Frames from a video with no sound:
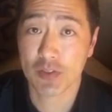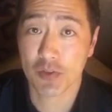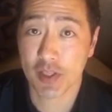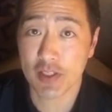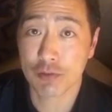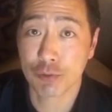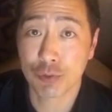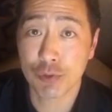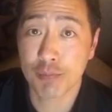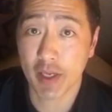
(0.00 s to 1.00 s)
So these
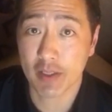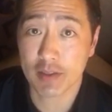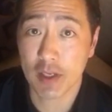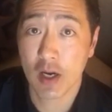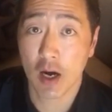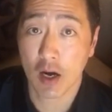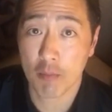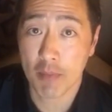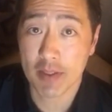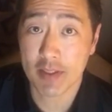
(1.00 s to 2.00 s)
groupings are
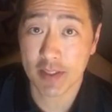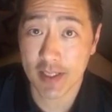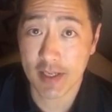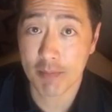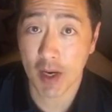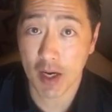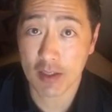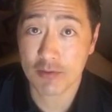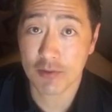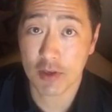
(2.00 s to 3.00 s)
meant to keep
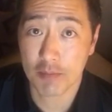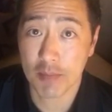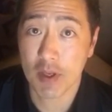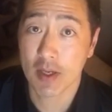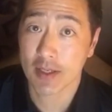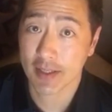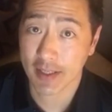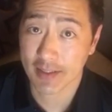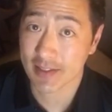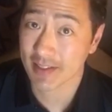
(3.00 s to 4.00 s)
us from
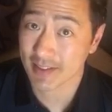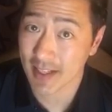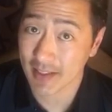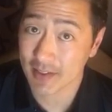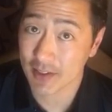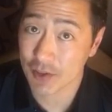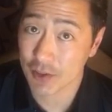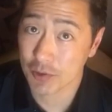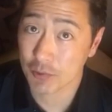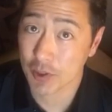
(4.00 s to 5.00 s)
getting to this next
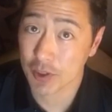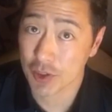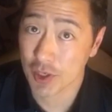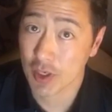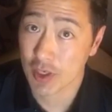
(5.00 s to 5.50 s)
issue, which